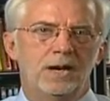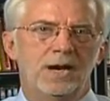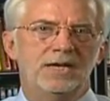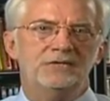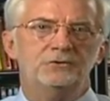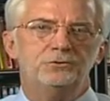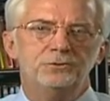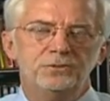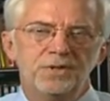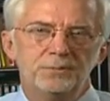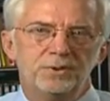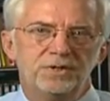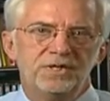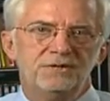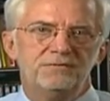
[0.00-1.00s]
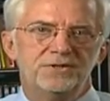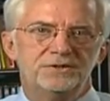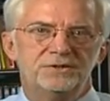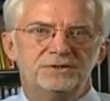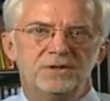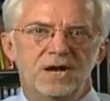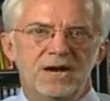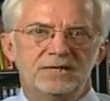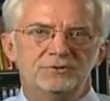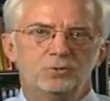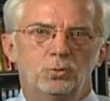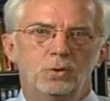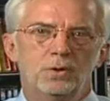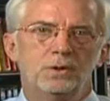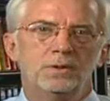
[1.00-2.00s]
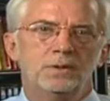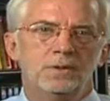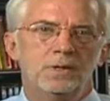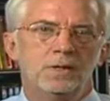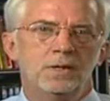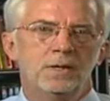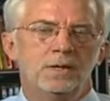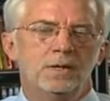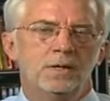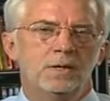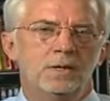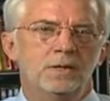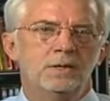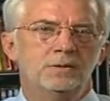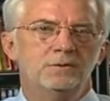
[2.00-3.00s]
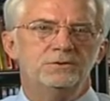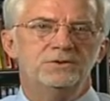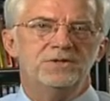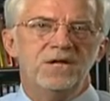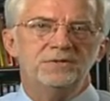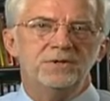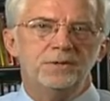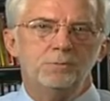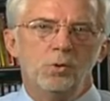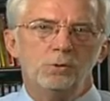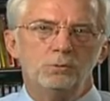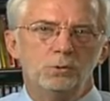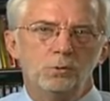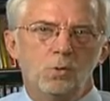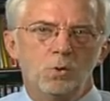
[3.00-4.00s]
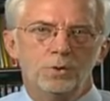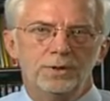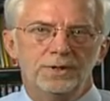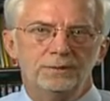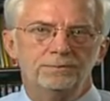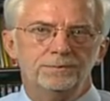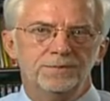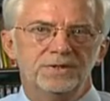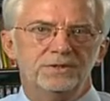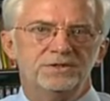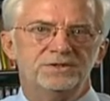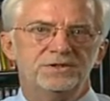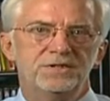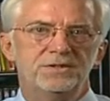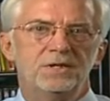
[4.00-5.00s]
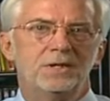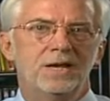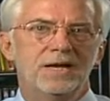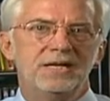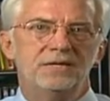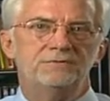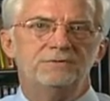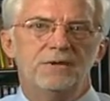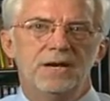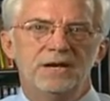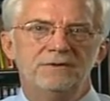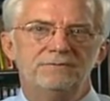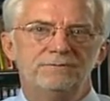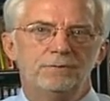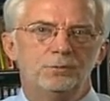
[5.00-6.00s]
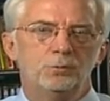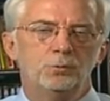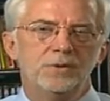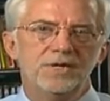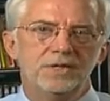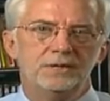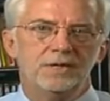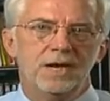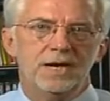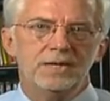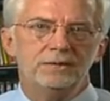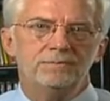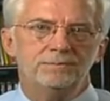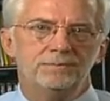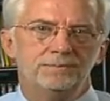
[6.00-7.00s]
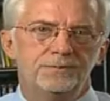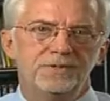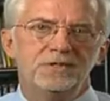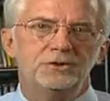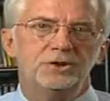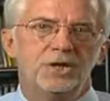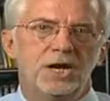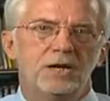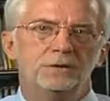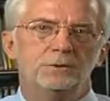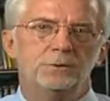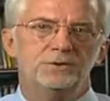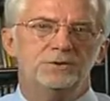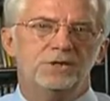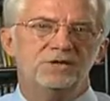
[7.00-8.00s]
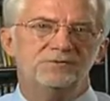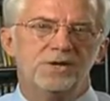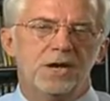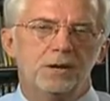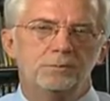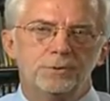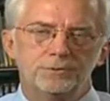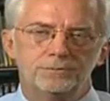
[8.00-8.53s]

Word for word: I truly believe this is God's work. There's nothing more rewarding than to see the light of life reignite in a child who has given up.